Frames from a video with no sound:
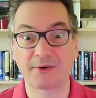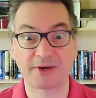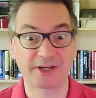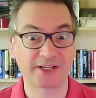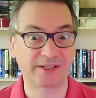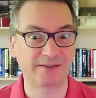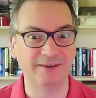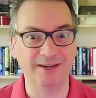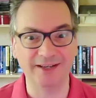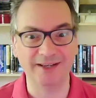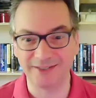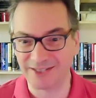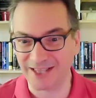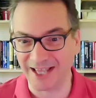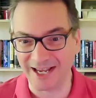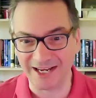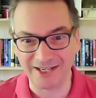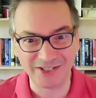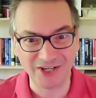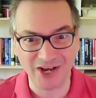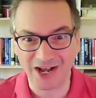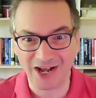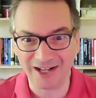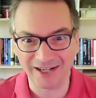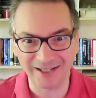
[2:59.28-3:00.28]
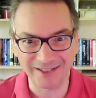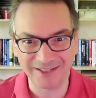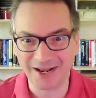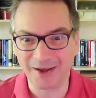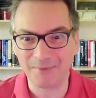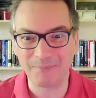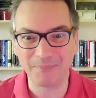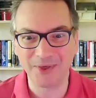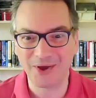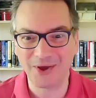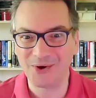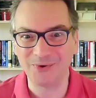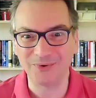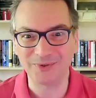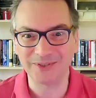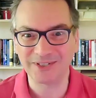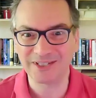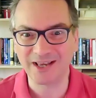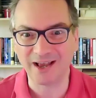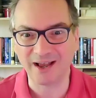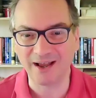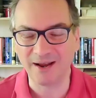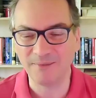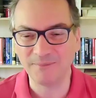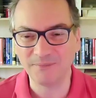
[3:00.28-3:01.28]
as they dialed up the whole
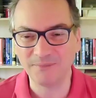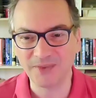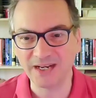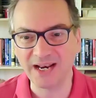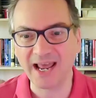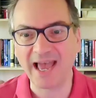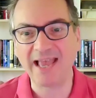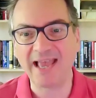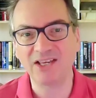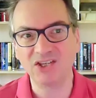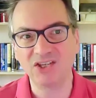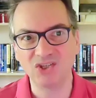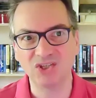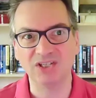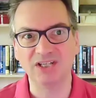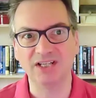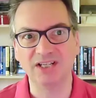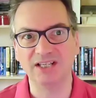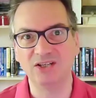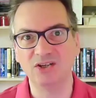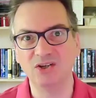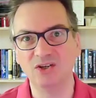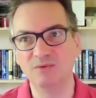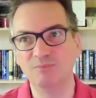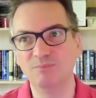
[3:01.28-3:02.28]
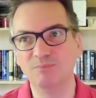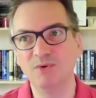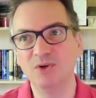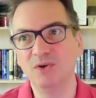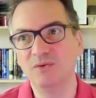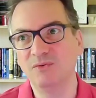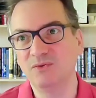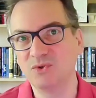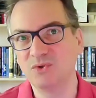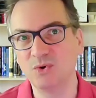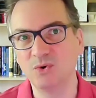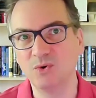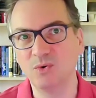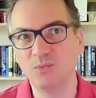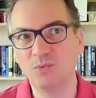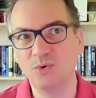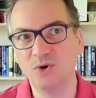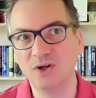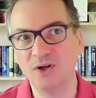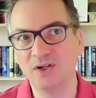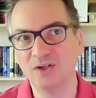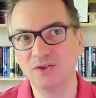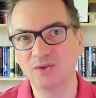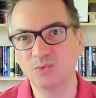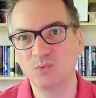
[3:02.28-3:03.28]
time, that actually you'd move to a
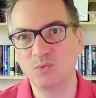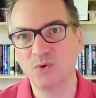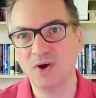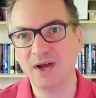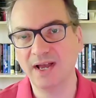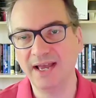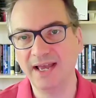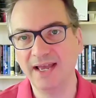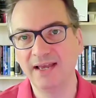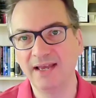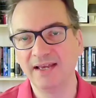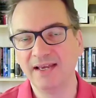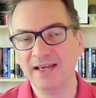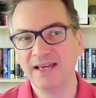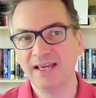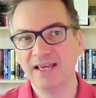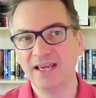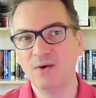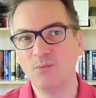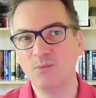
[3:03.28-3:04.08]
world where it